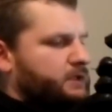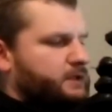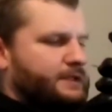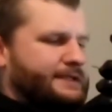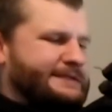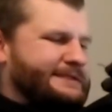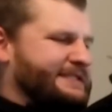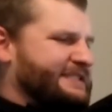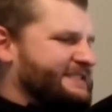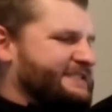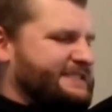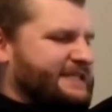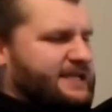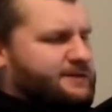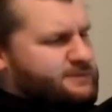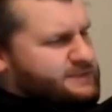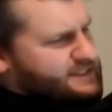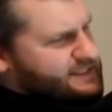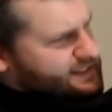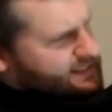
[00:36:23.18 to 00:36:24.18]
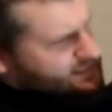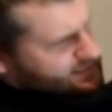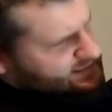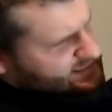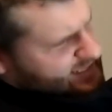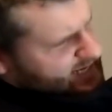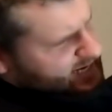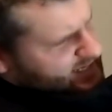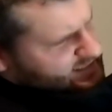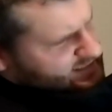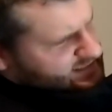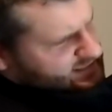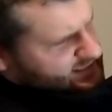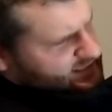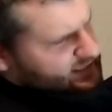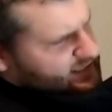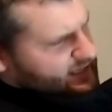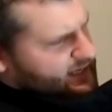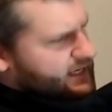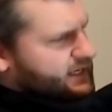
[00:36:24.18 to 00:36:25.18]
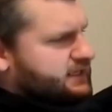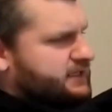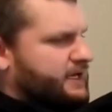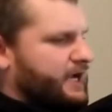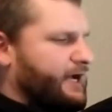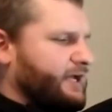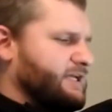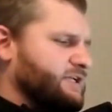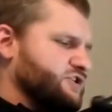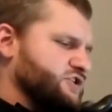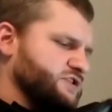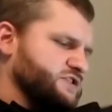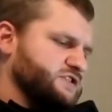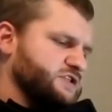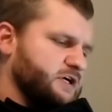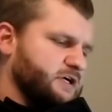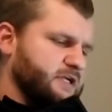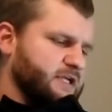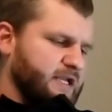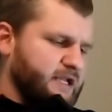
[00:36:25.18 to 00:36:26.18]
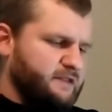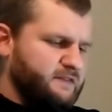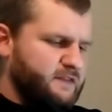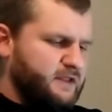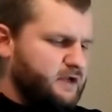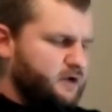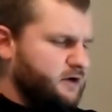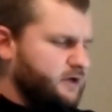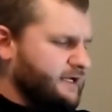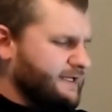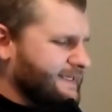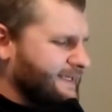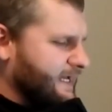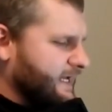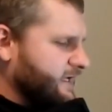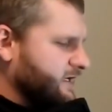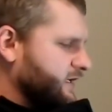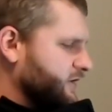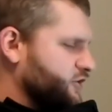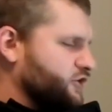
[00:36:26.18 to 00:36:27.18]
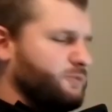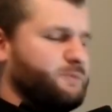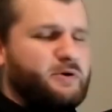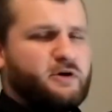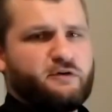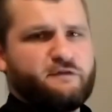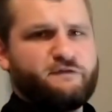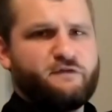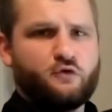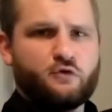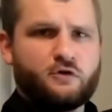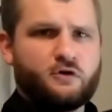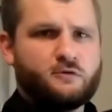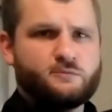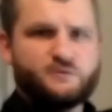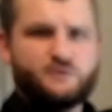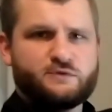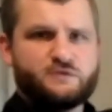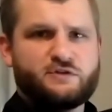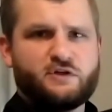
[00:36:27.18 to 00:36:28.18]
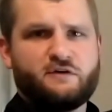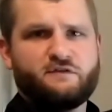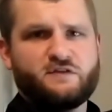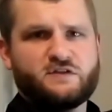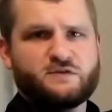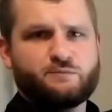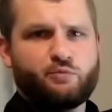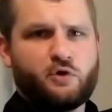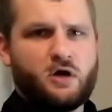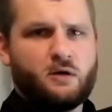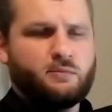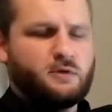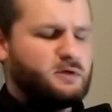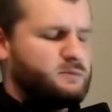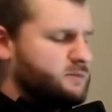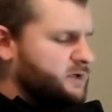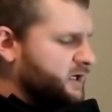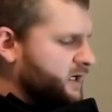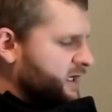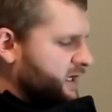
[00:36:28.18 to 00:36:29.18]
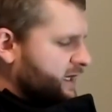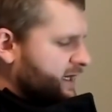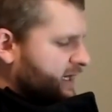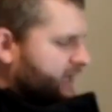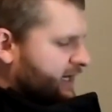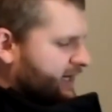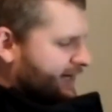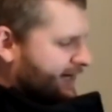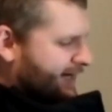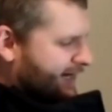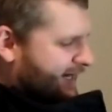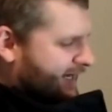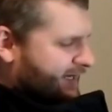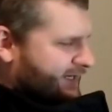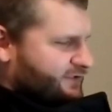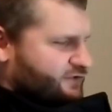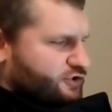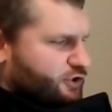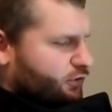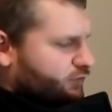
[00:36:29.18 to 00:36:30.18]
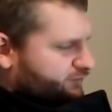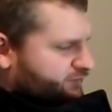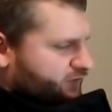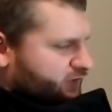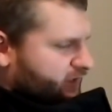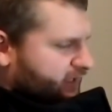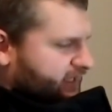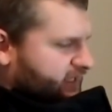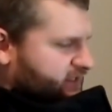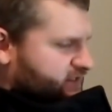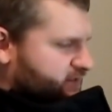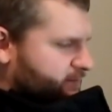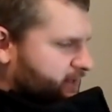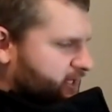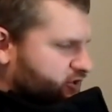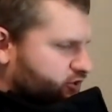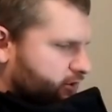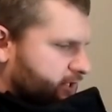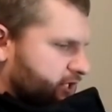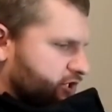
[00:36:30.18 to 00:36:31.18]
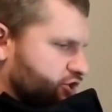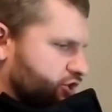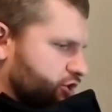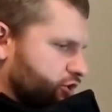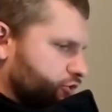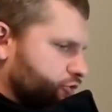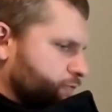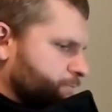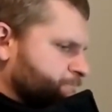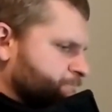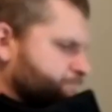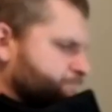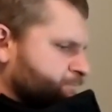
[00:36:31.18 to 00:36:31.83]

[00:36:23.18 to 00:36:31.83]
This is the same as the Cadet, and I can just tuck it in there. Again, a good pair of forearms will solve this problem. I don't feel like it's a major issue.